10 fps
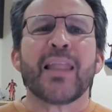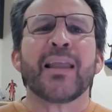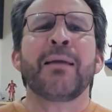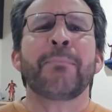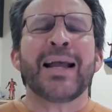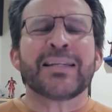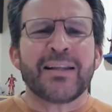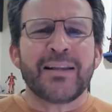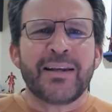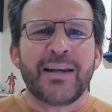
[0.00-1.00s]
and
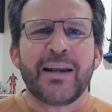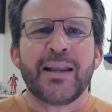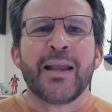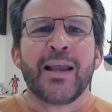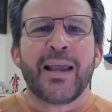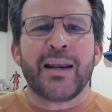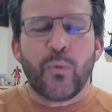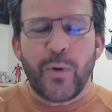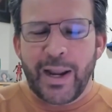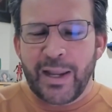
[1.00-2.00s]
masculinity in a
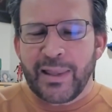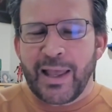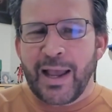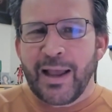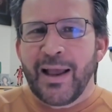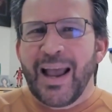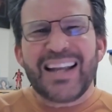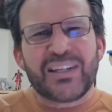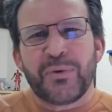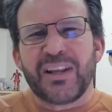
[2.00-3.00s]
way that
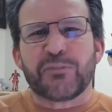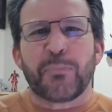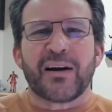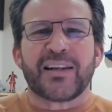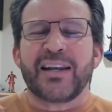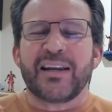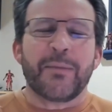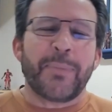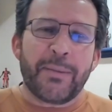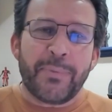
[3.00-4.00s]
hasn't really sparked heated
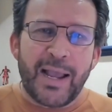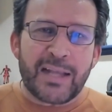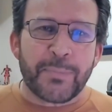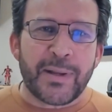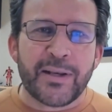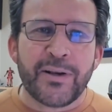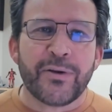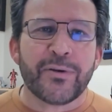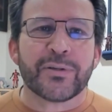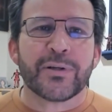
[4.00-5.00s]
debate, but has made the
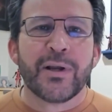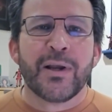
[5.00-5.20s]
news.